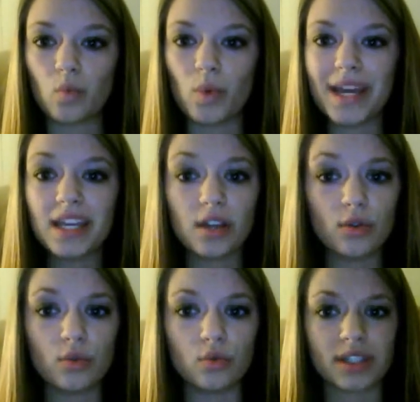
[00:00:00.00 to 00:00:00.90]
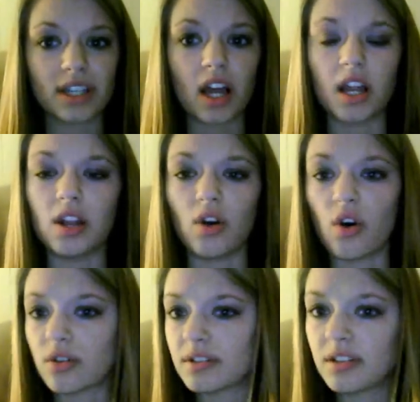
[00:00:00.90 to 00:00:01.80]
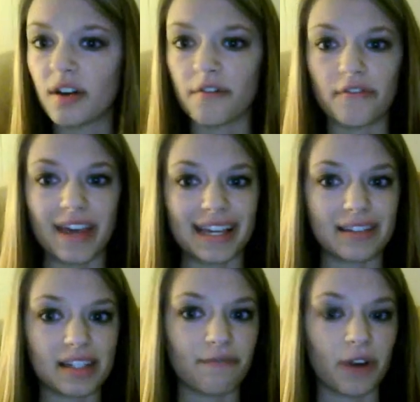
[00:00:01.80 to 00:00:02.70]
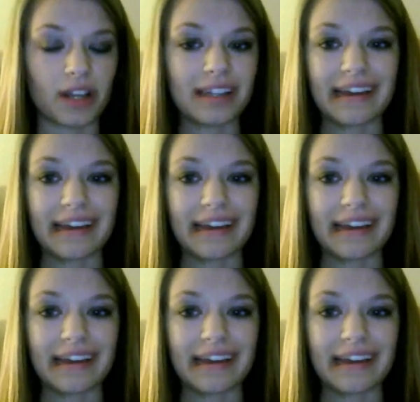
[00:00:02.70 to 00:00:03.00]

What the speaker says: We use a lot of things different.